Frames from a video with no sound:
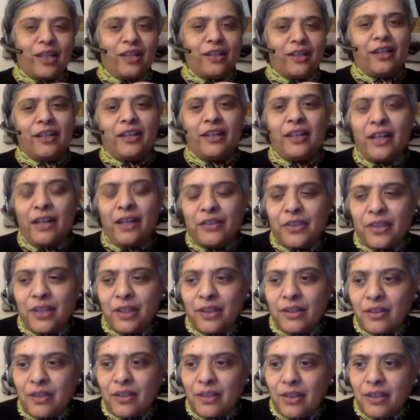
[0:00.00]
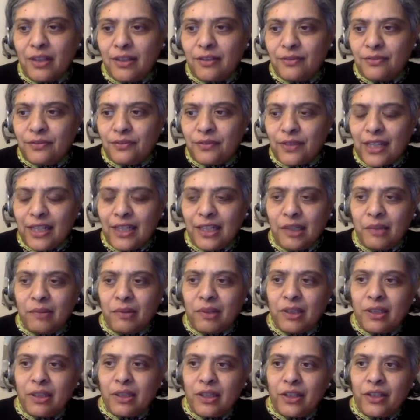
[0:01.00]
And I think that if
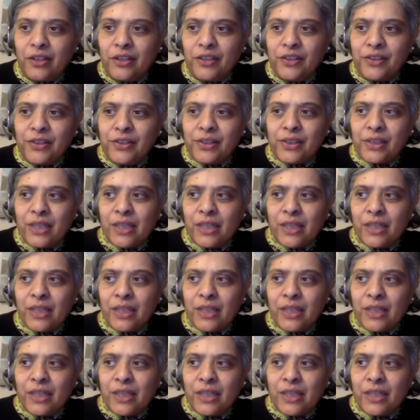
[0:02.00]
anyone knows